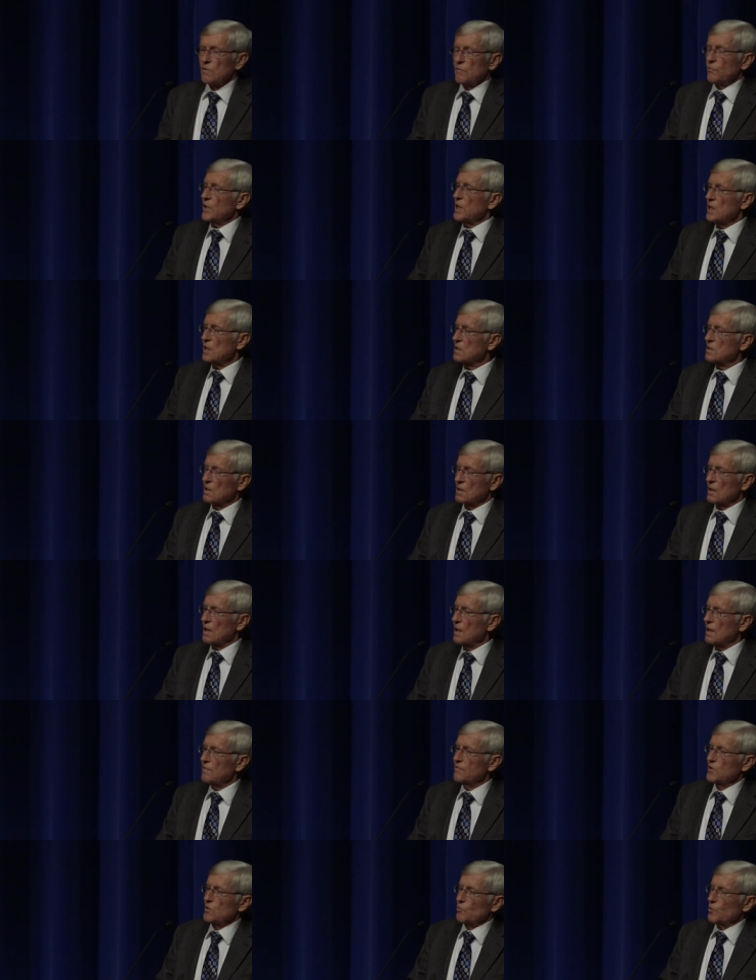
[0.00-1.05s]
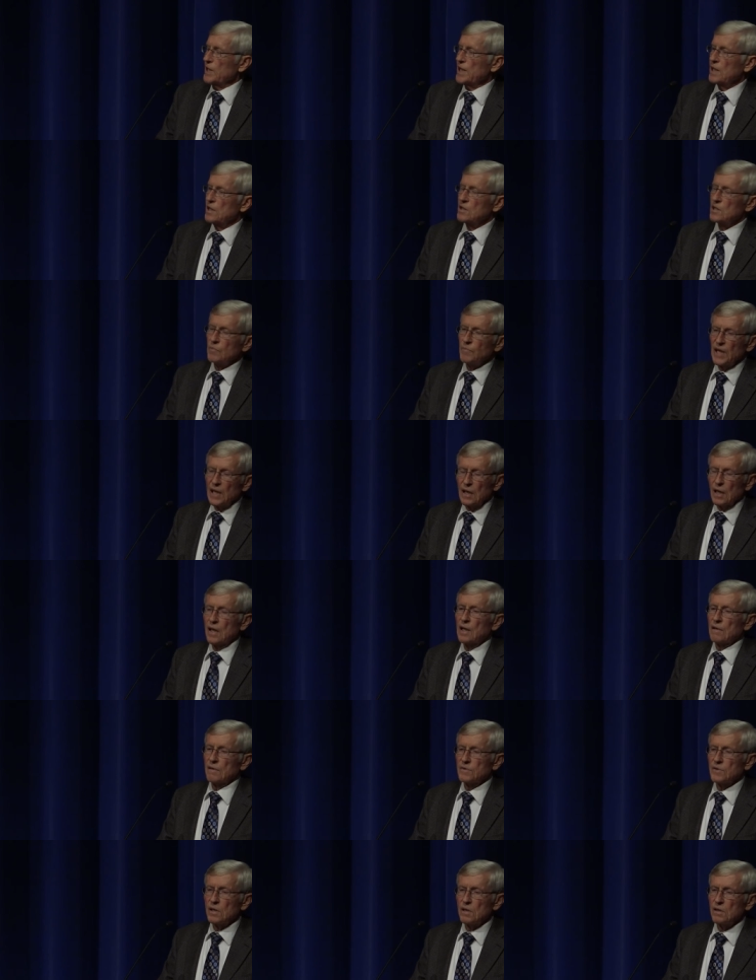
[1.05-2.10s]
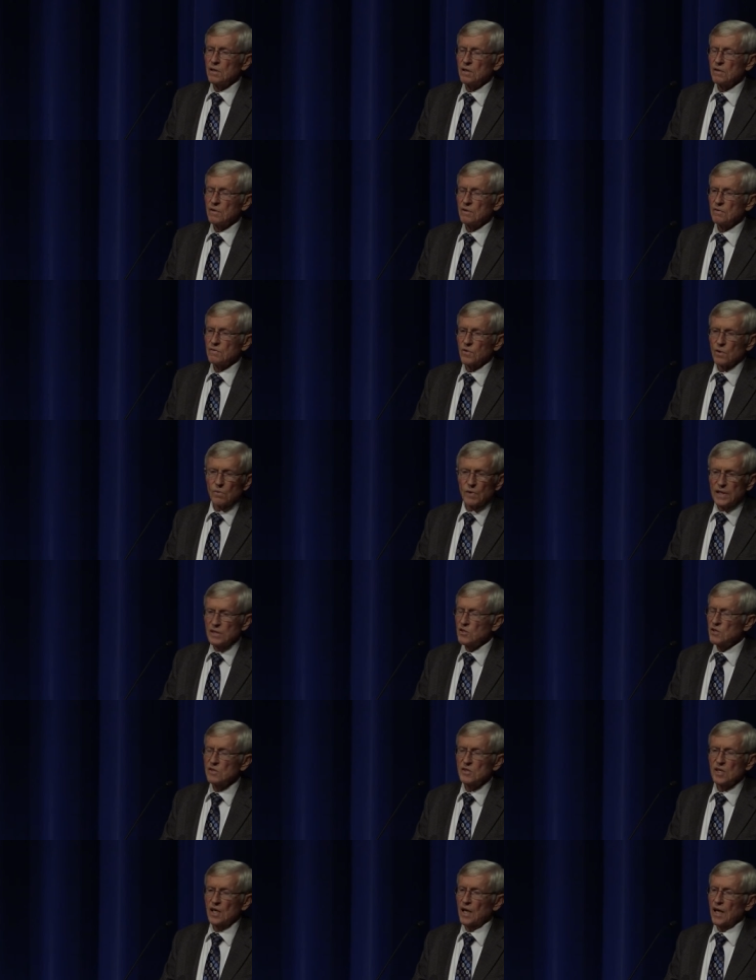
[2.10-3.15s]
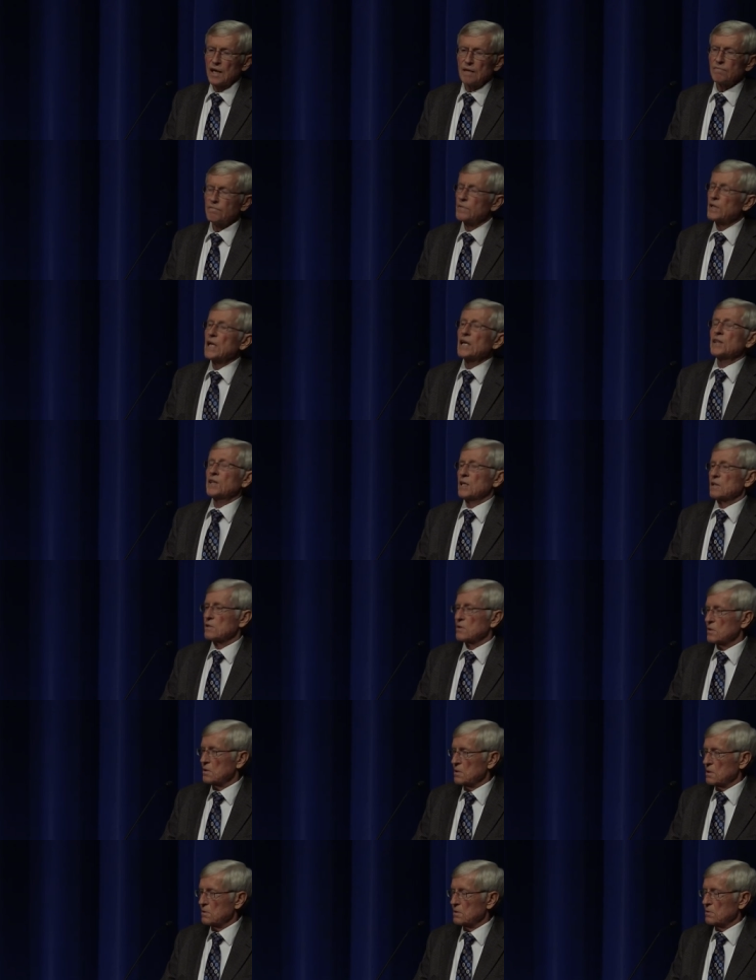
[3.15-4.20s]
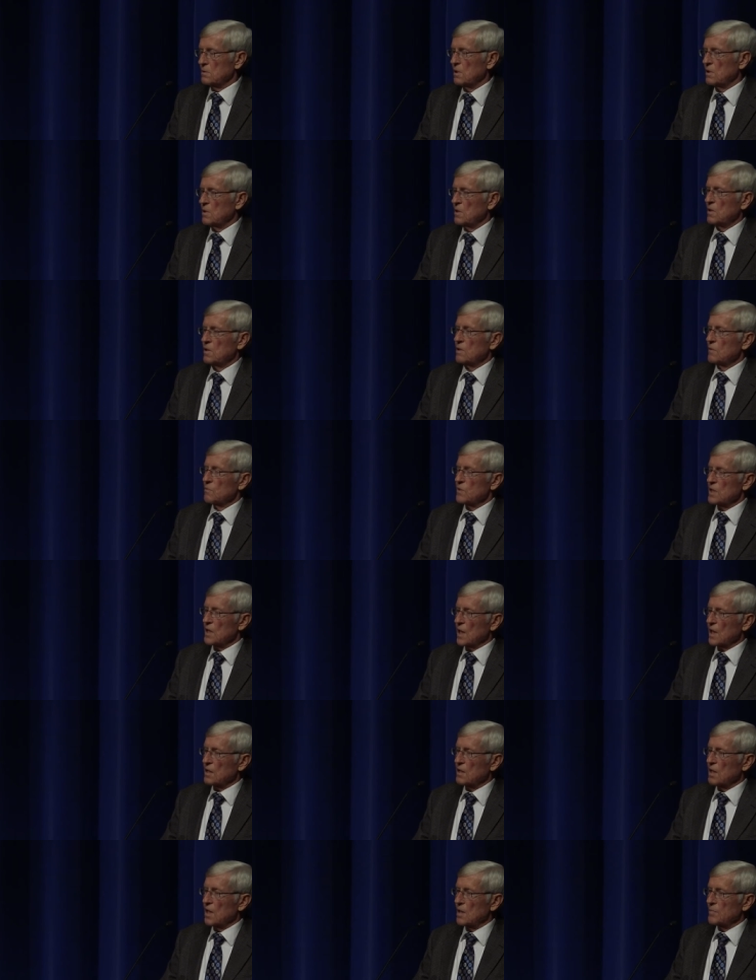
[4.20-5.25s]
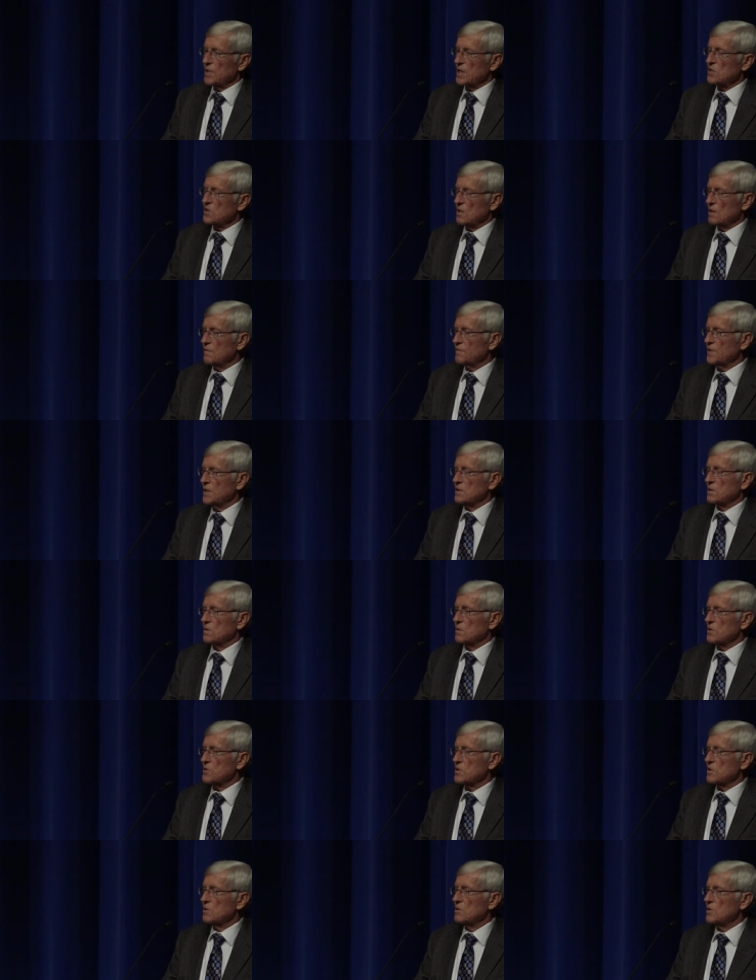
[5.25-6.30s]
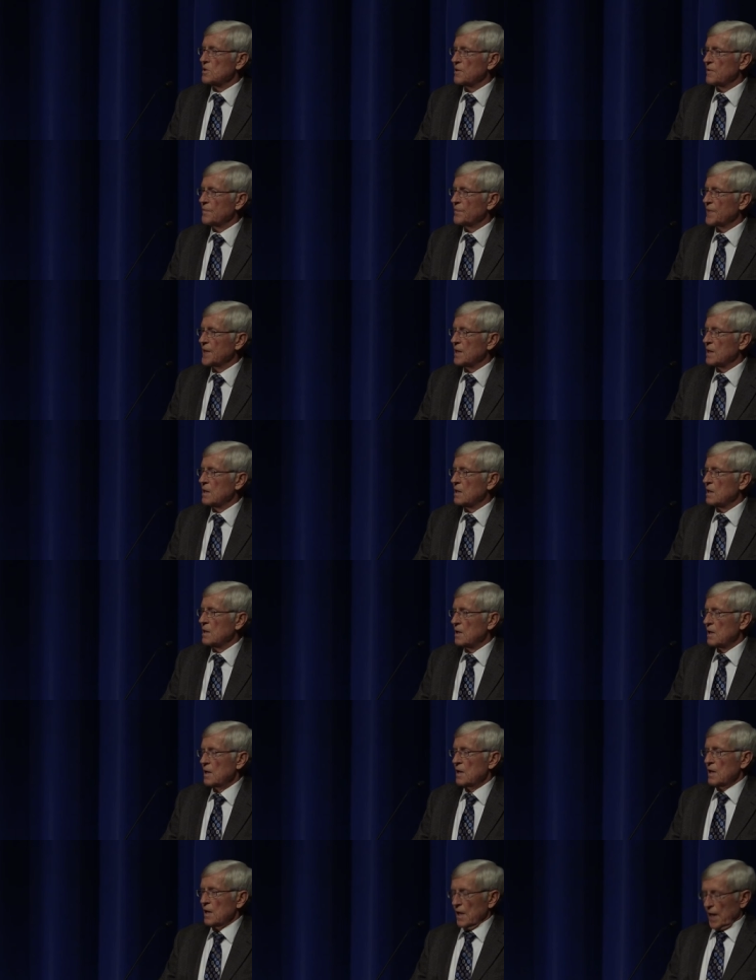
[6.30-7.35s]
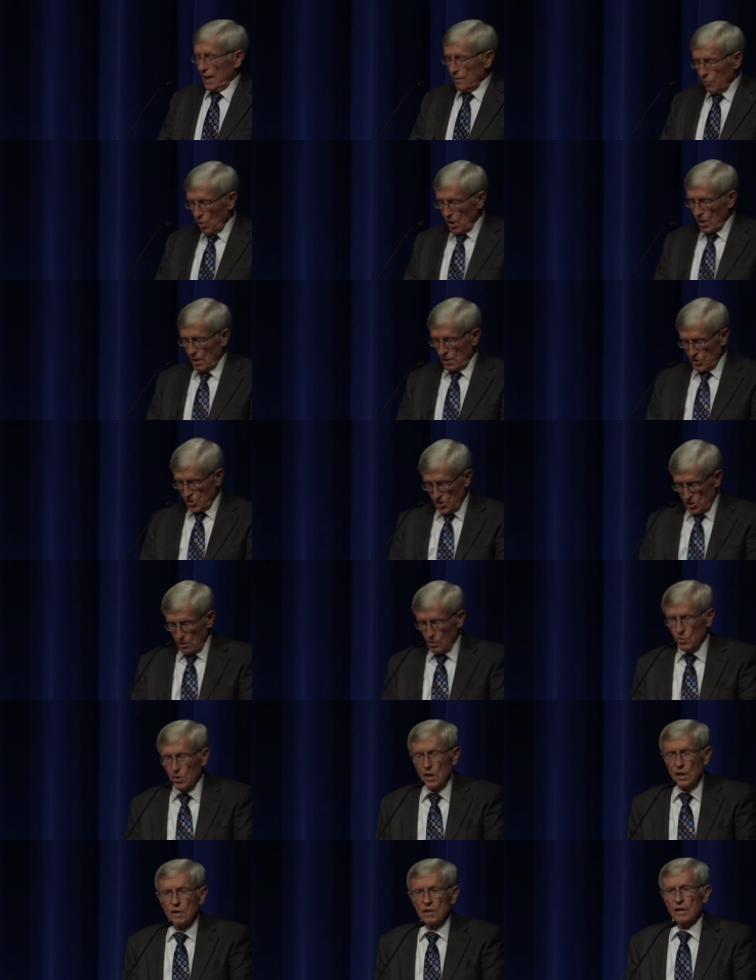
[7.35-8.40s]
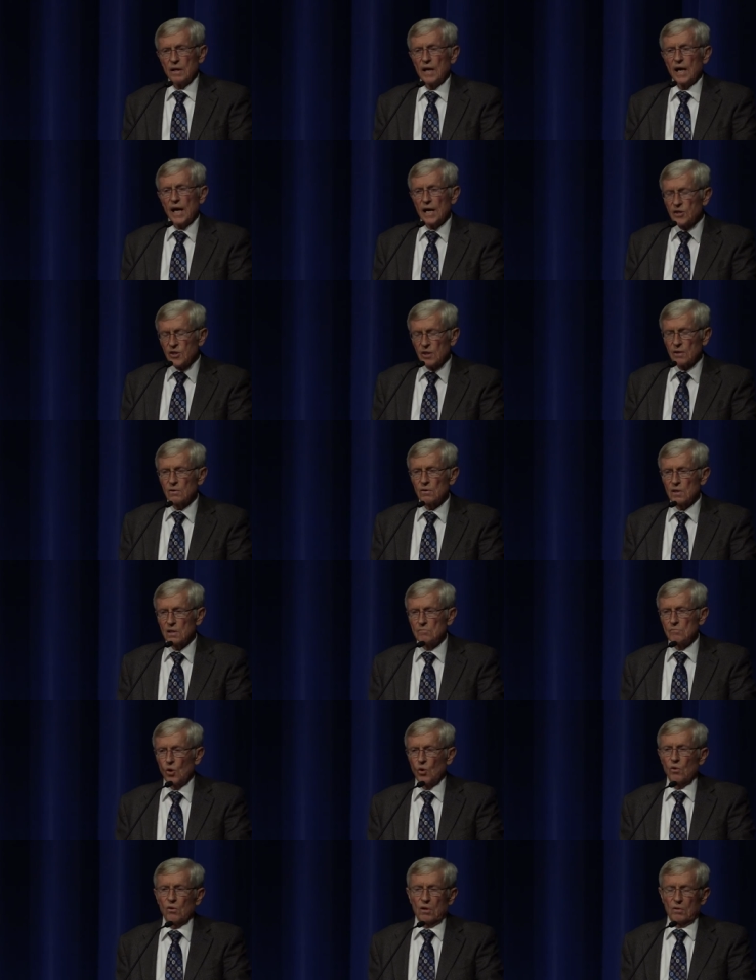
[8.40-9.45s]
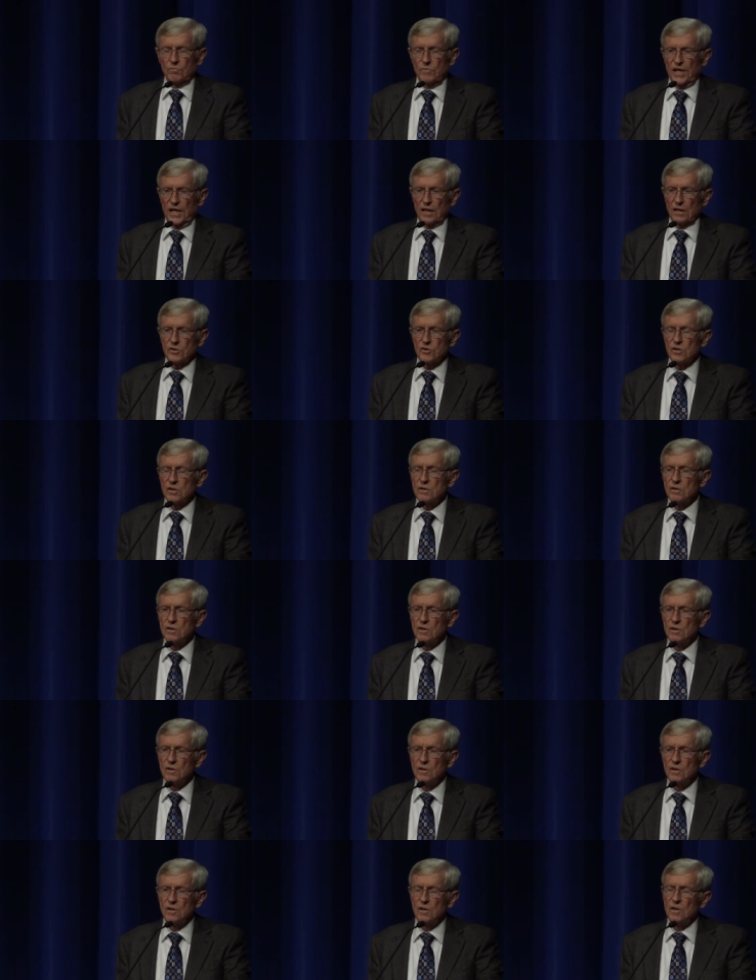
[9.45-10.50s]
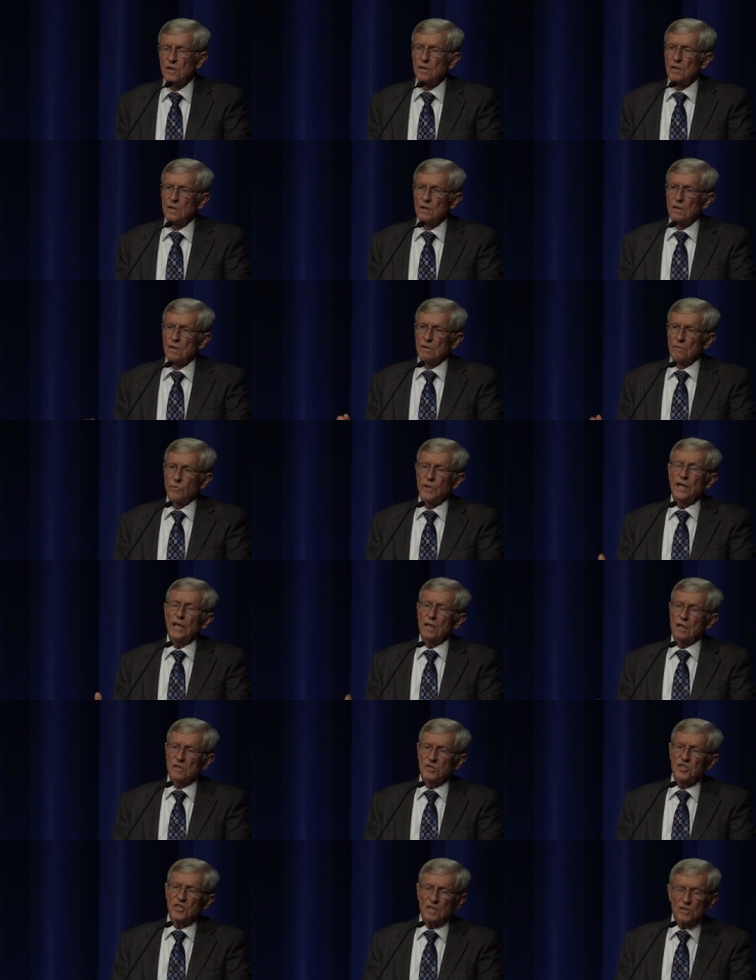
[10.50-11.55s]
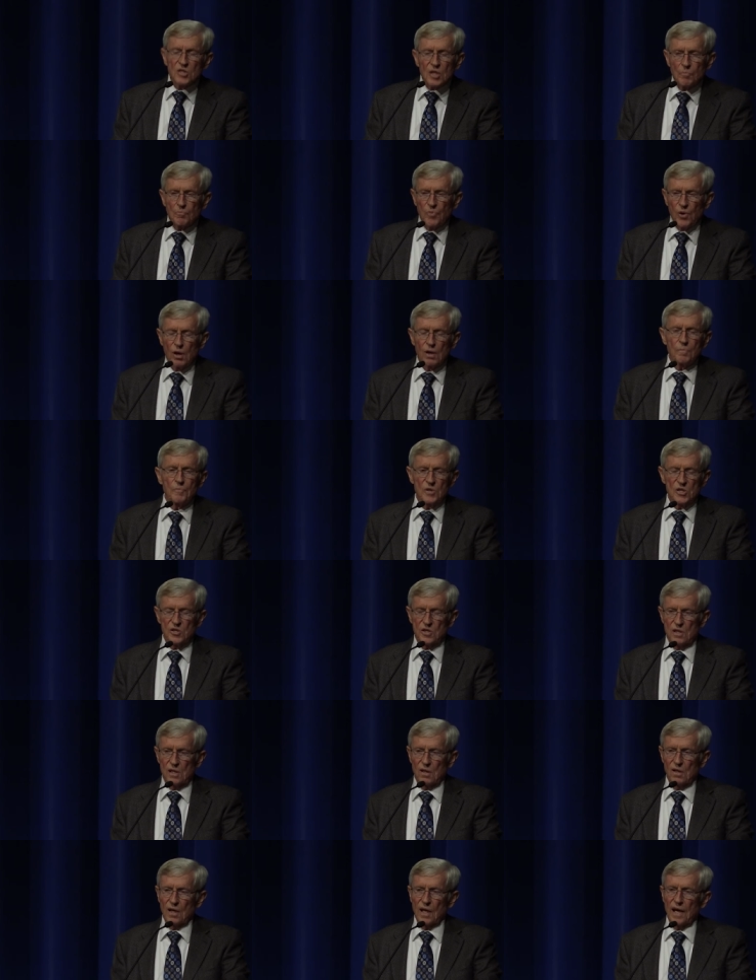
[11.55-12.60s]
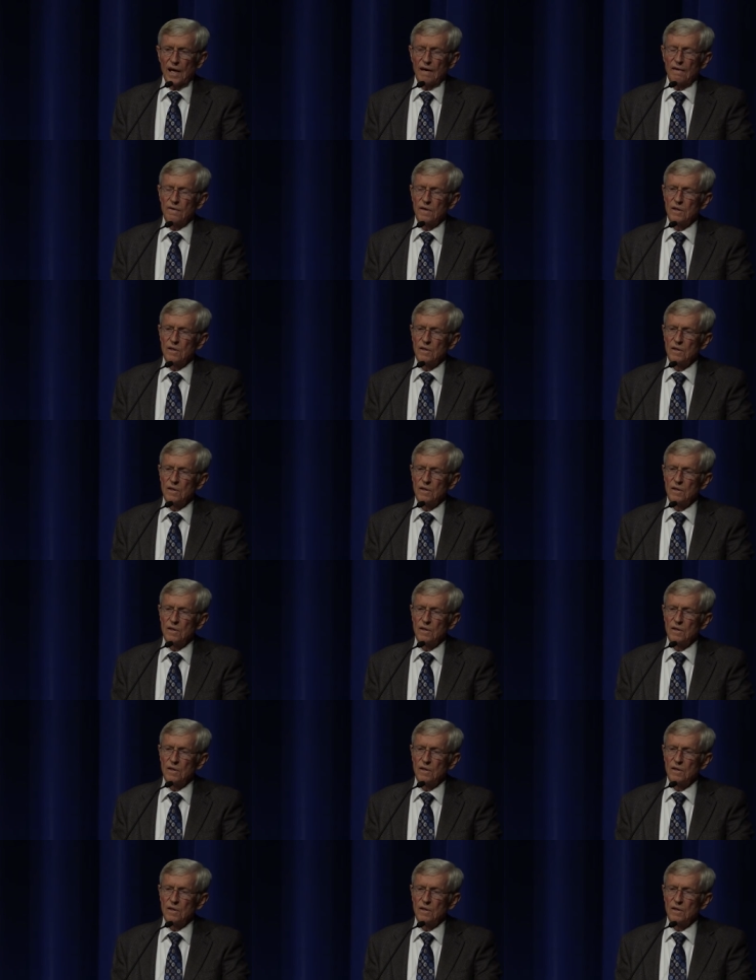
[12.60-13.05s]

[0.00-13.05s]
We need to love and we need to be loved, for reasons that have nothing to do with economic self-interest. And we're also ethical and moral beings. We need a sense of purpose in our life.